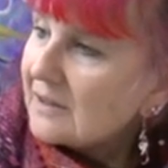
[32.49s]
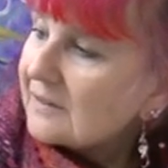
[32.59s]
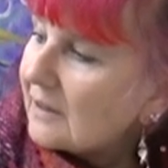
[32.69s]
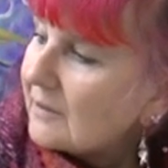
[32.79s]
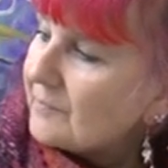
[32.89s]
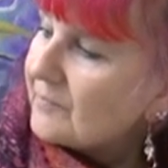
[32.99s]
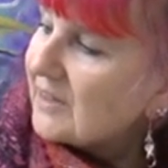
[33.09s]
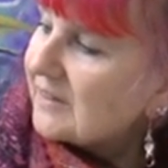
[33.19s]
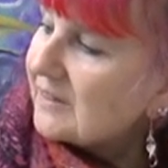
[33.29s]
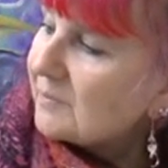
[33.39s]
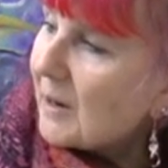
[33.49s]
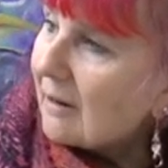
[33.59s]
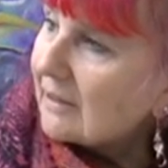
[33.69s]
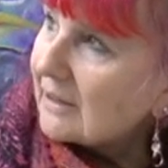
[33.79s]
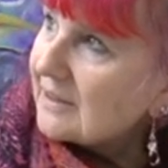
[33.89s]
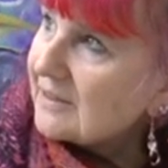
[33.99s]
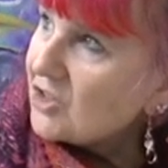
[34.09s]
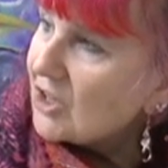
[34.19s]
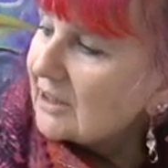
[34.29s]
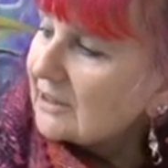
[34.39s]
So this is Baroness
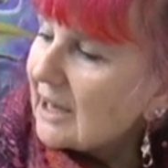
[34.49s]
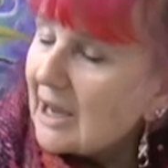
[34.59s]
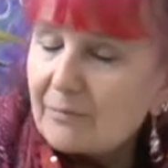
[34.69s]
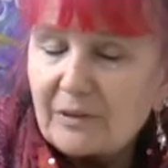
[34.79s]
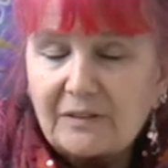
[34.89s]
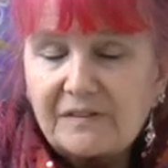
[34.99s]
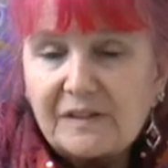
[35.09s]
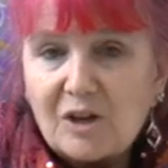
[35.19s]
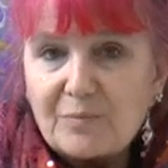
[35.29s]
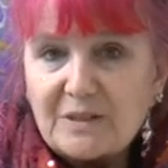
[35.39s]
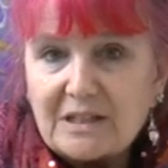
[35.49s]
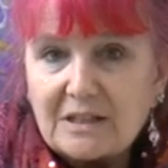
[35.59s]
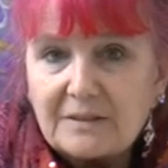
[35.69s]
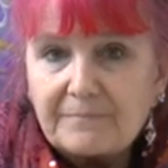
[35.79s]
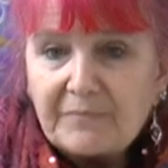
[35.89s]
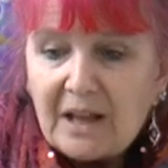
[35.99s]
Jane Campbell of Surbiton,